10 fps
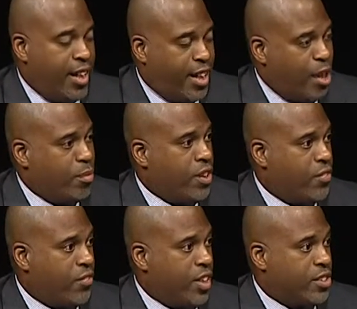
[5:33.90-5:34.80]
and I believe
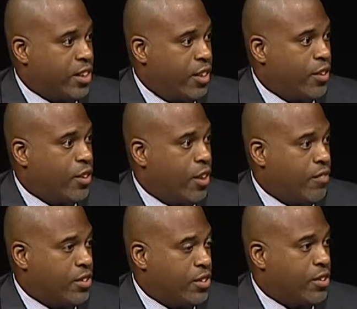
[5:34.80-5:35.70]
if our security
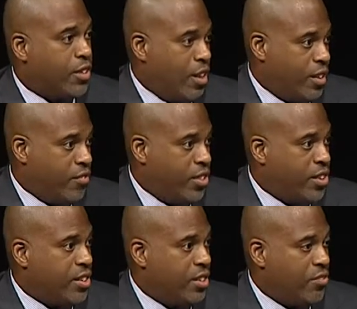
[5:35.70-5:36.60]
officers are
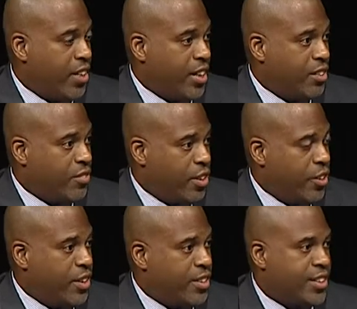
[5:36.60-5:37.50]
efficient, effective, and
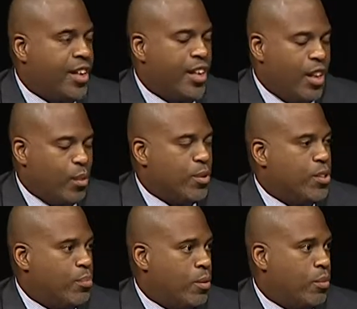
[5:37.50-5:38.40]
courteous, it will
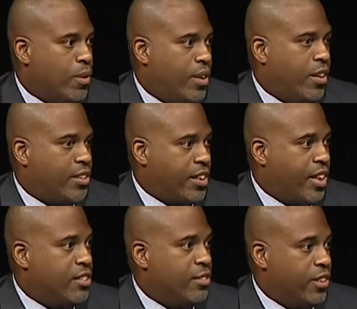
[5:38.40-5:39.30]
support what our
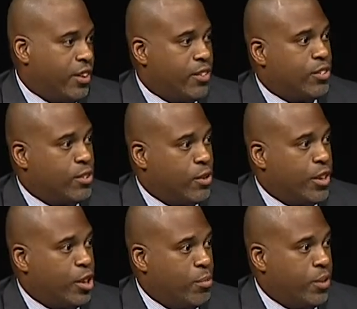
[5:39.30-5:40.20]
educational leaders are
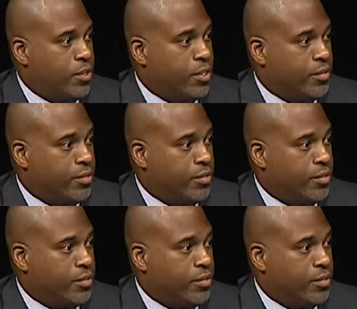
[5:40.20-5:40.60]
doing in the building.